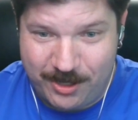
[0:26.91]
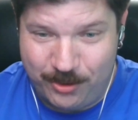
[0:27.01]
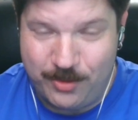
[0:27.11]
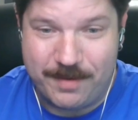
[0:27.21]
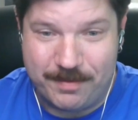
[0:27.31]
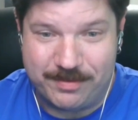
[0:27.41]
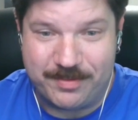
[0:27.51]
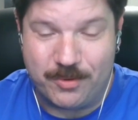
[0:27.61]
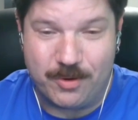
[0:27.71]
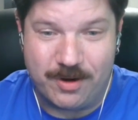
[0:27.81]
You have the
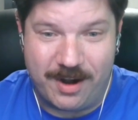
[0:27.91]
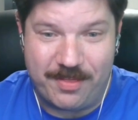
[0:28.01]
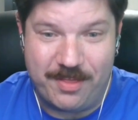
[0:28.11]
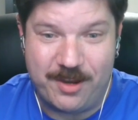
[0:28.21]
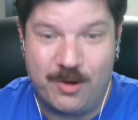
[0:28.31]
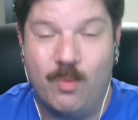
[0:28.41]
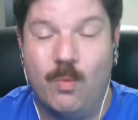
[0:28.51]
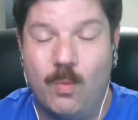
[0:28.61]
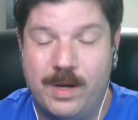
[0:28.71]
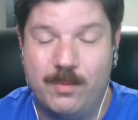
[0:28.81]
floor, and then we